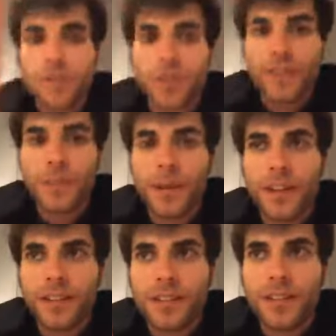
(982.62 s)
have to pay
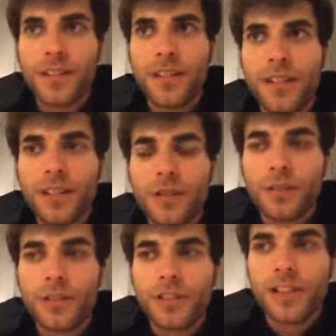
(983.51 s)
like
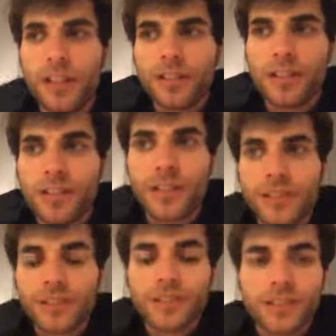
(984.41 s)
$200
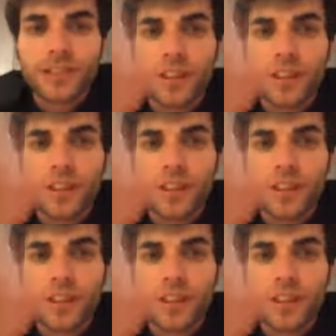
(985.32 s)
to have